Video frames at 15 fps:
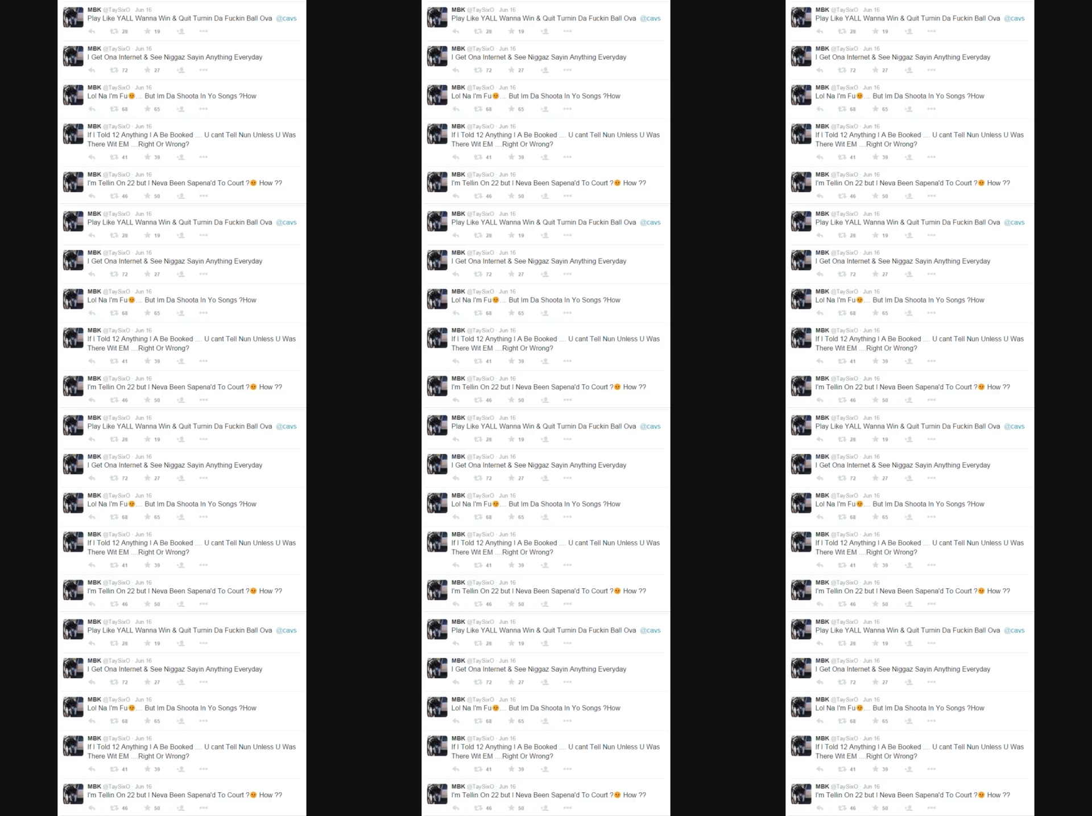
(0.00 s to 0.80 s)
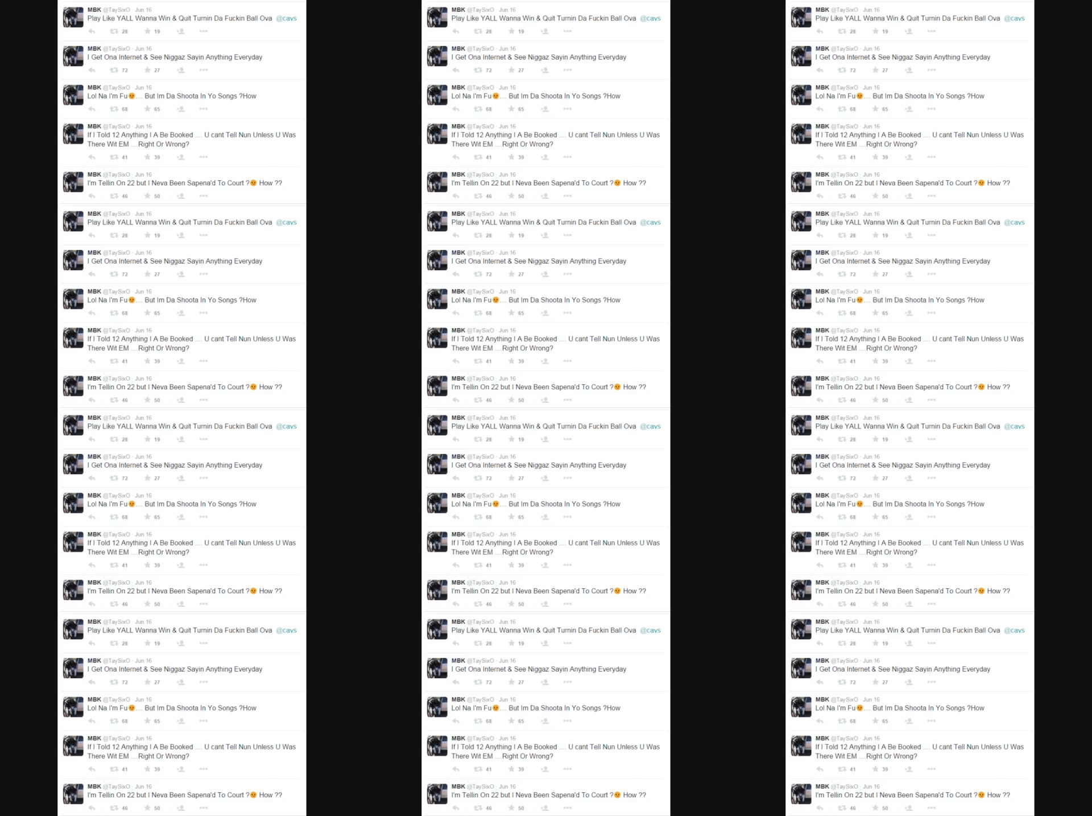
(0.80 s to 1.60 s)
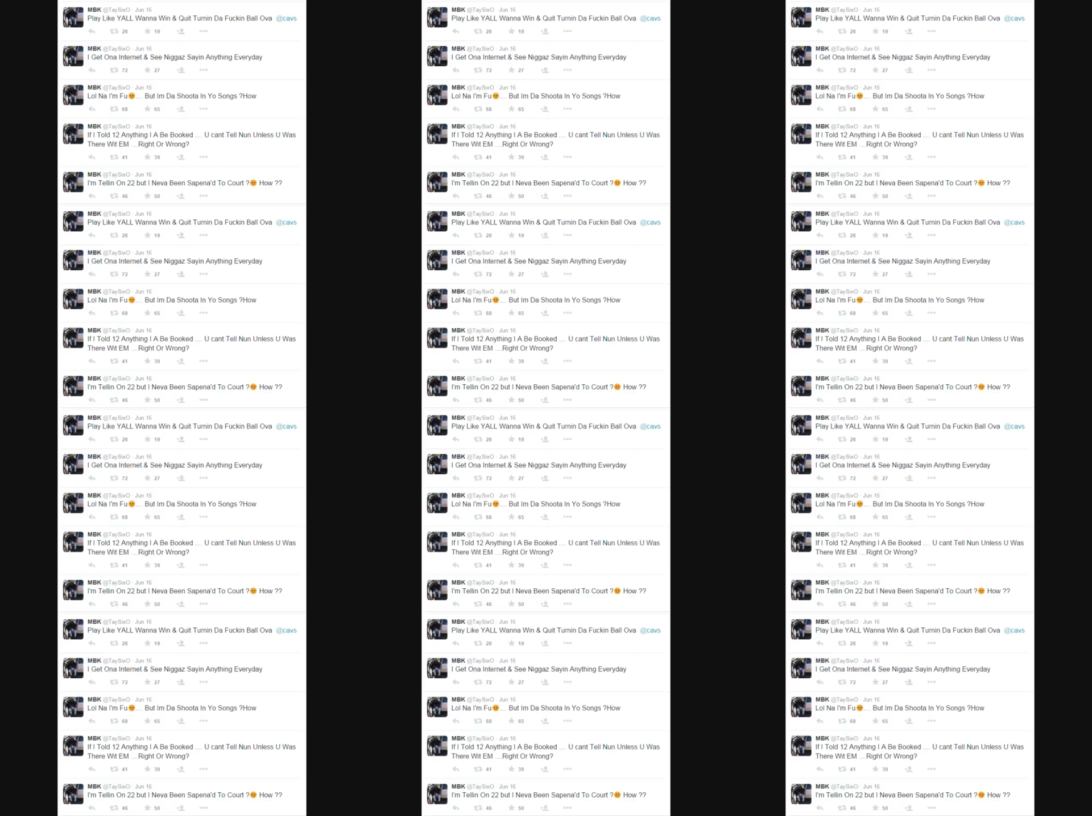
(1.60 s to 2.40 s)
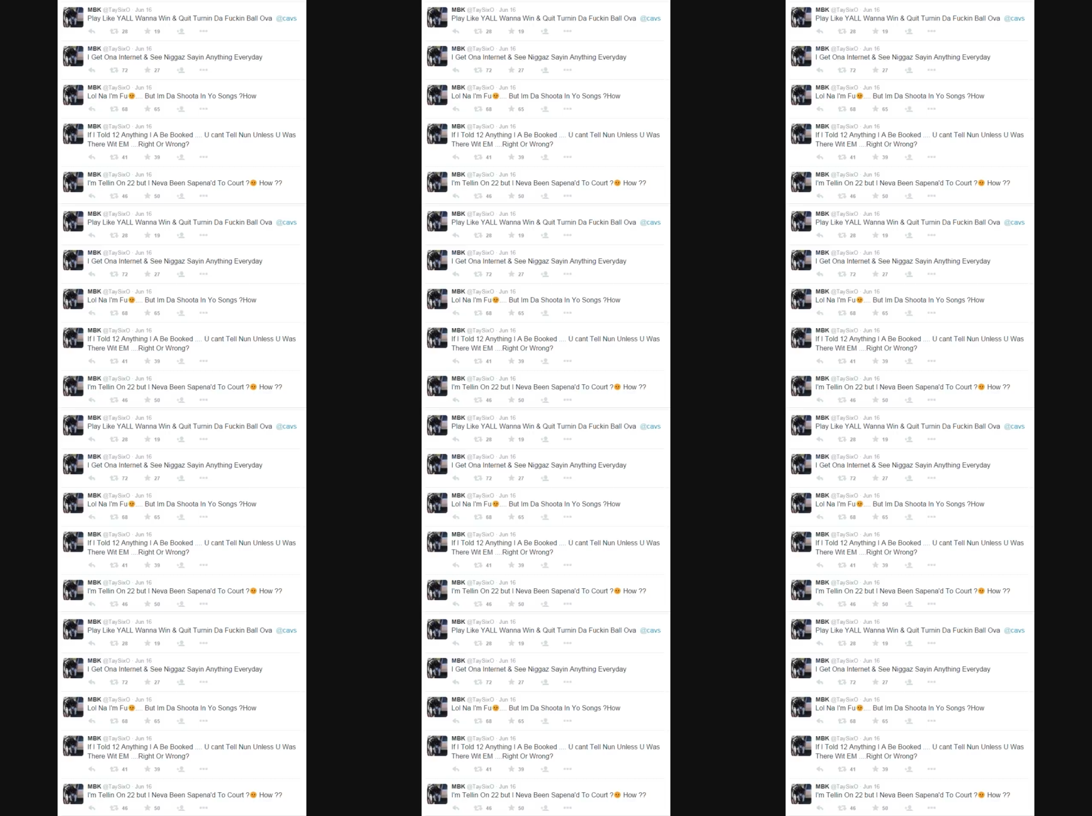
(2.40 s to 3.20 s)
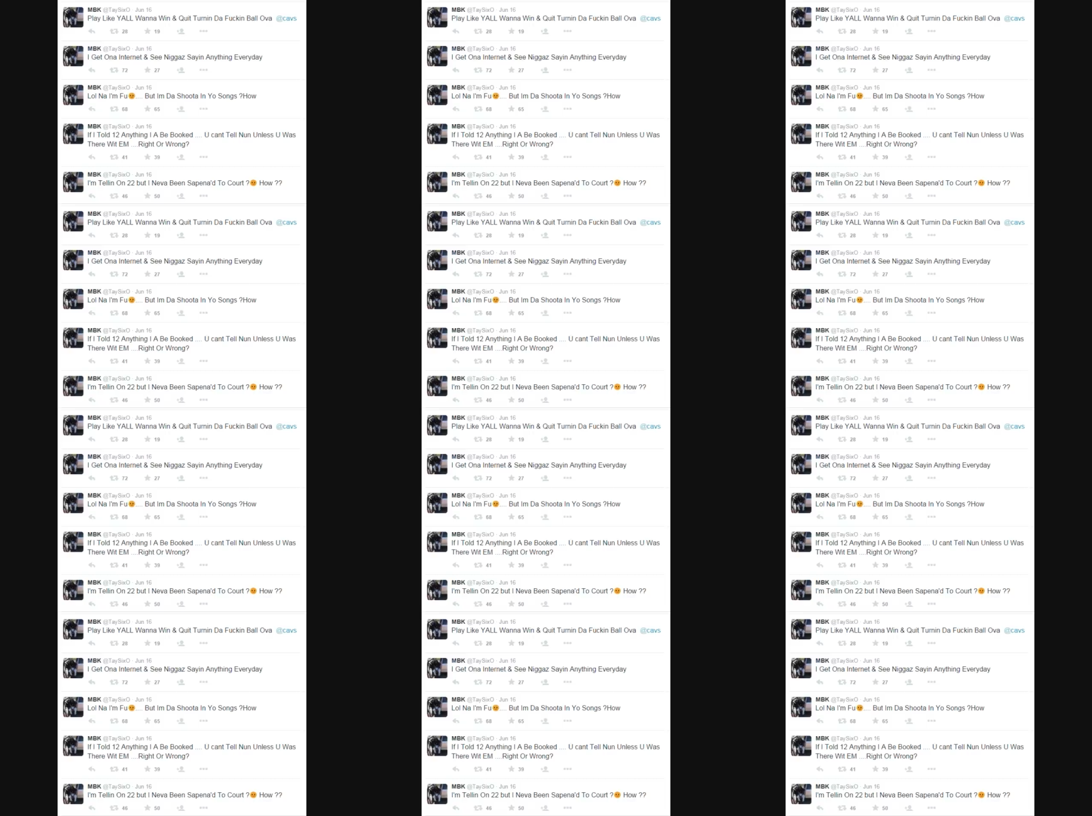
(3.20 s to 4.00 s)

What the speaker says: No face is visible, so there are no lips to read.